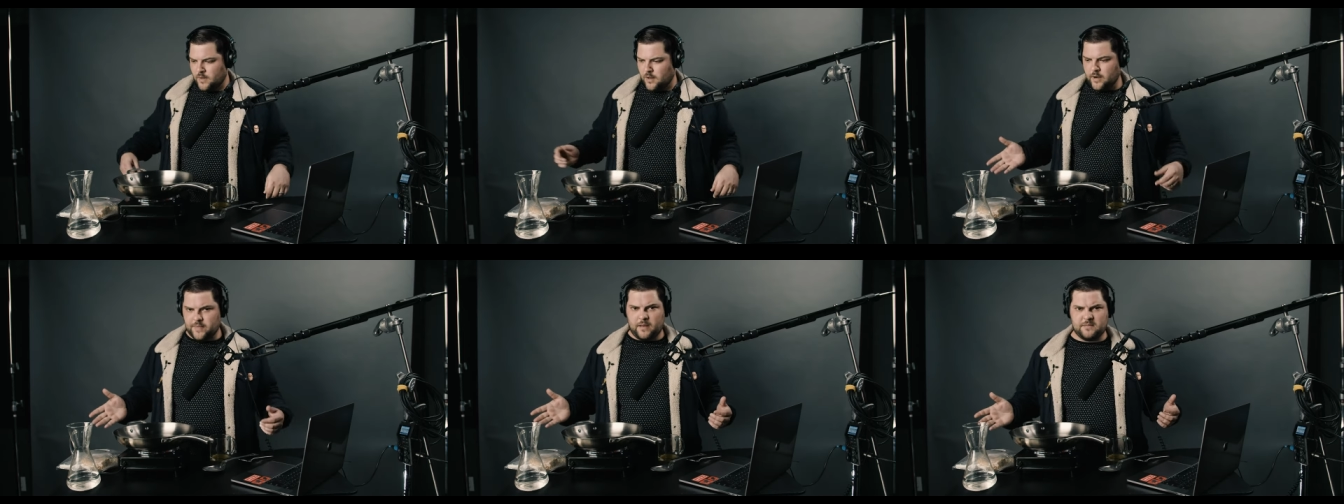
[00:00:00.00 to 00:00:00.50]
All
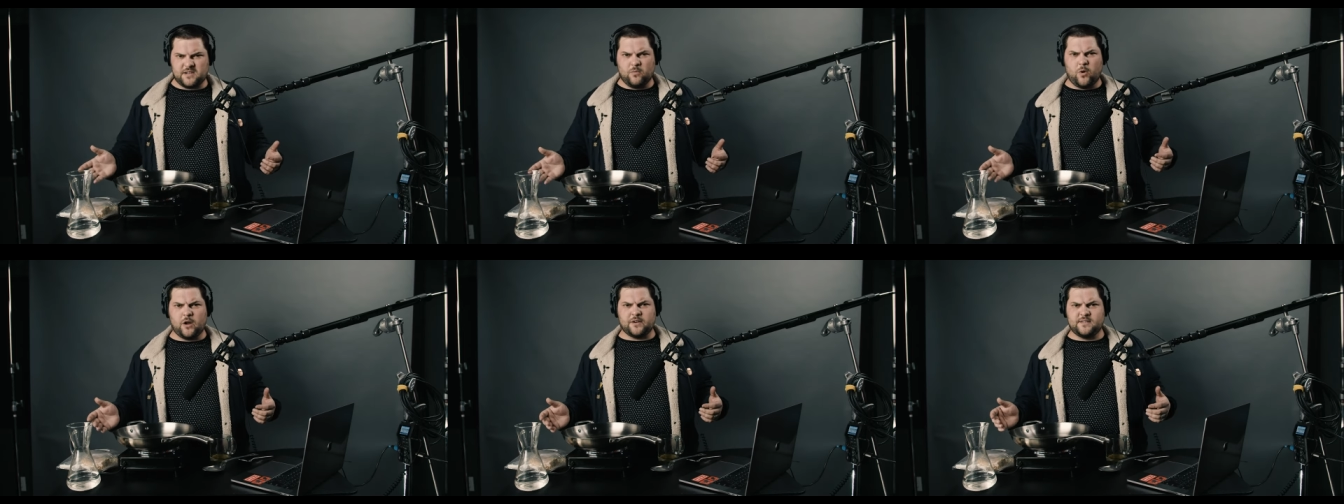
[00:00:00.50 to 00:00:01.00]
right, that was our
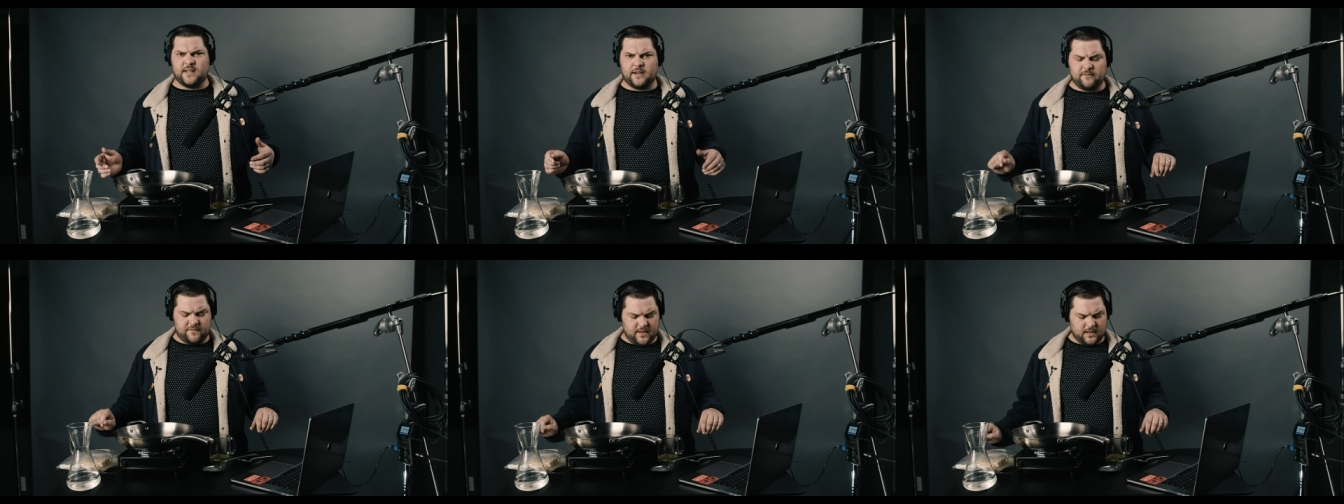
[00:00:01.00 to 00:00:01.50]
water sound
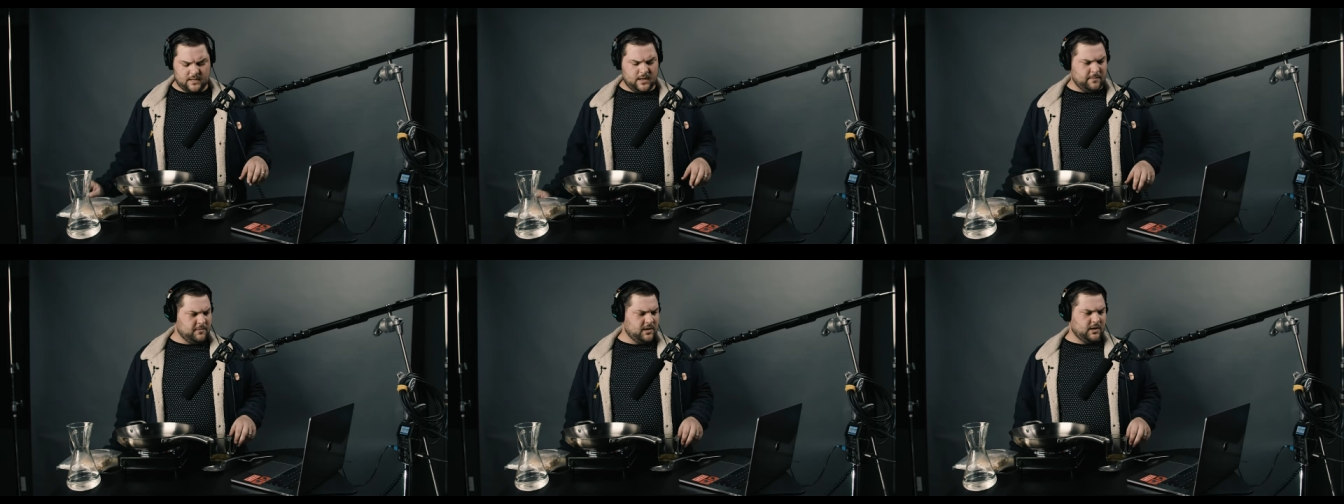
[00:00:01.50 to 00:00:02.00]
effect.
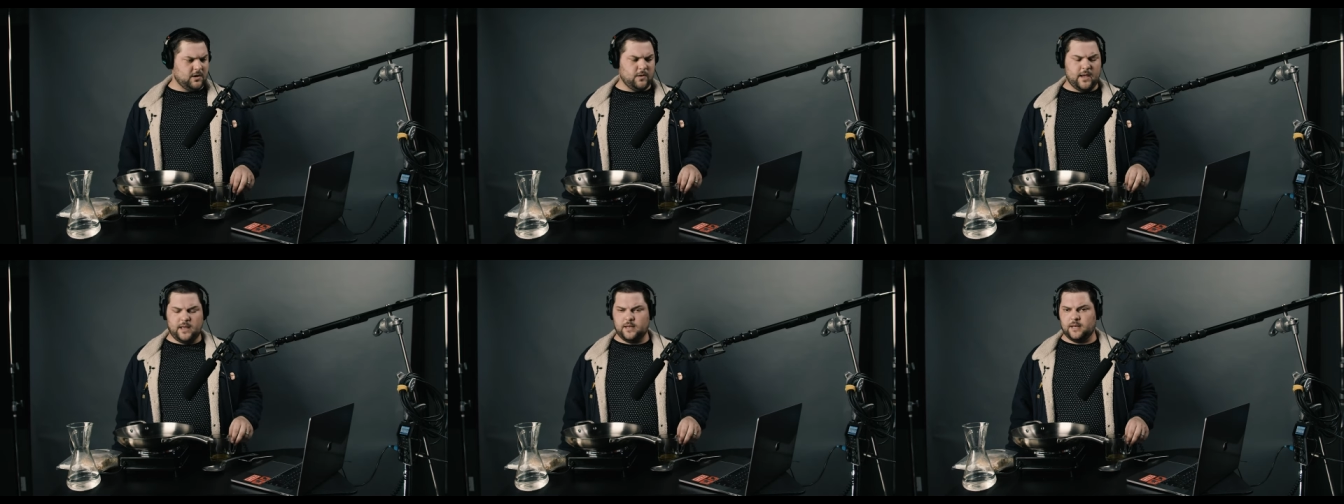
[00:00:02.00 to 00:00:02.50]
I'm gonna go
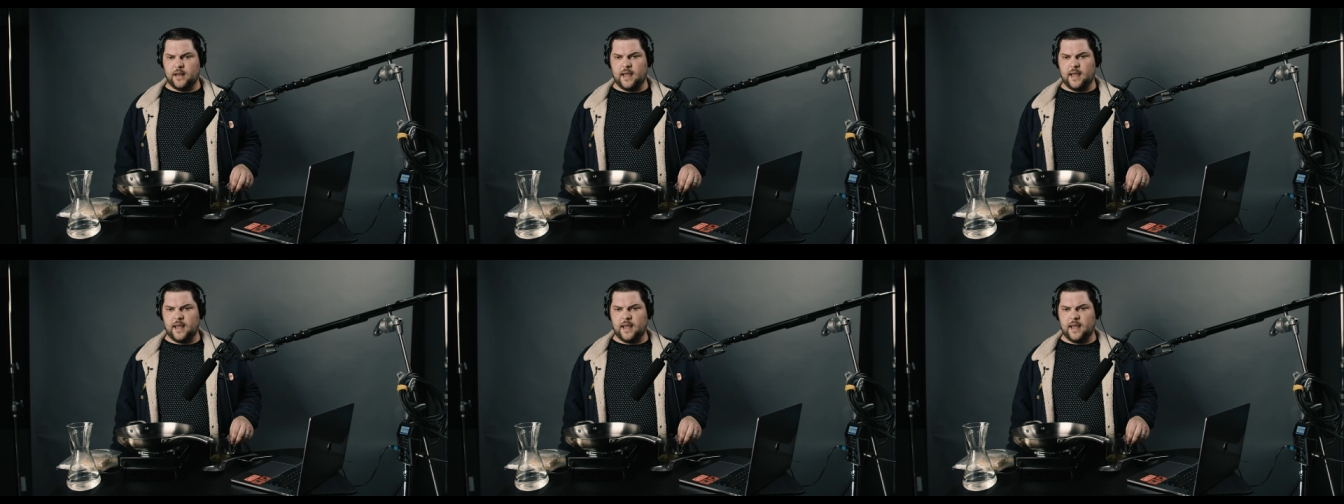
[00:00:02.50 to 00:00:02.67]
ahead and